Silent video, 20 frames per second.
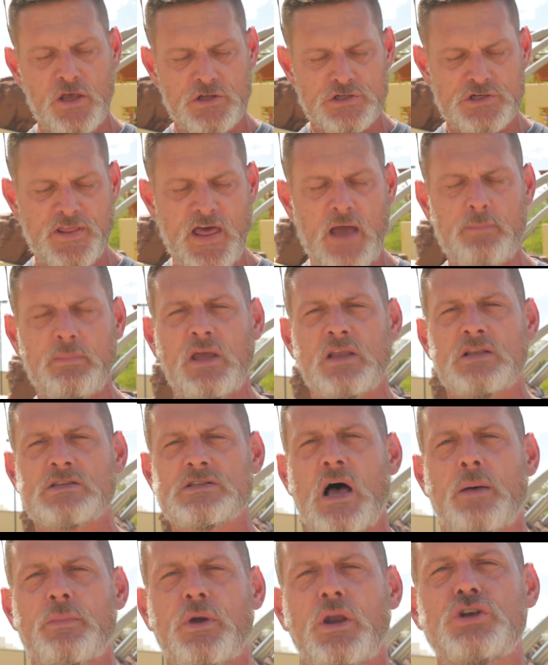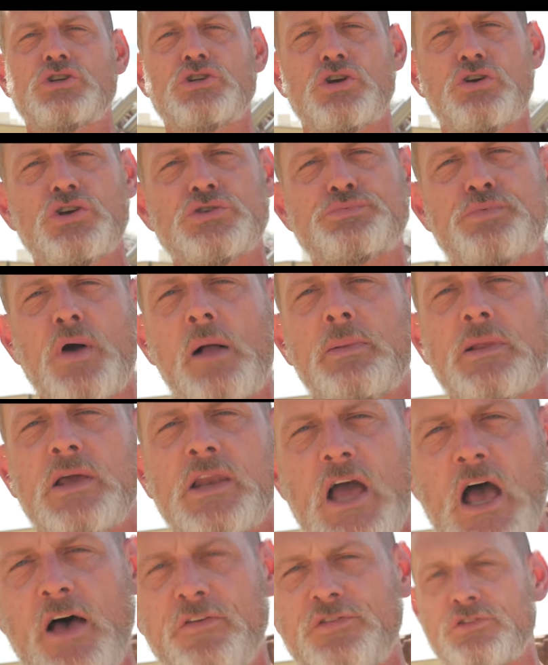So that means I'm gonna choose probably
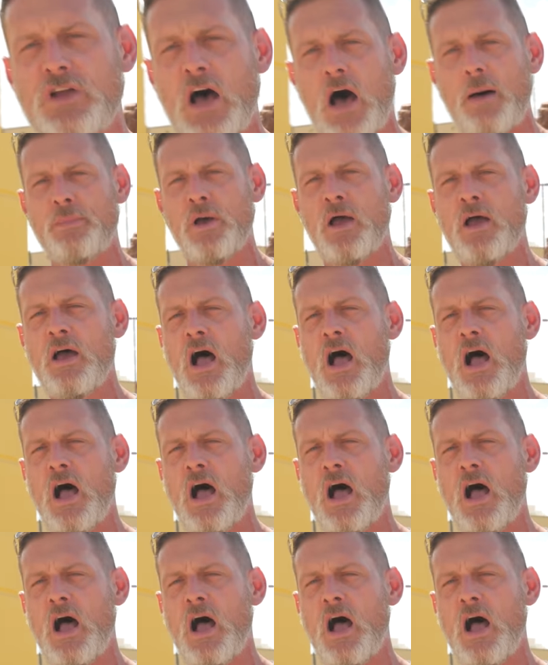an f-stop.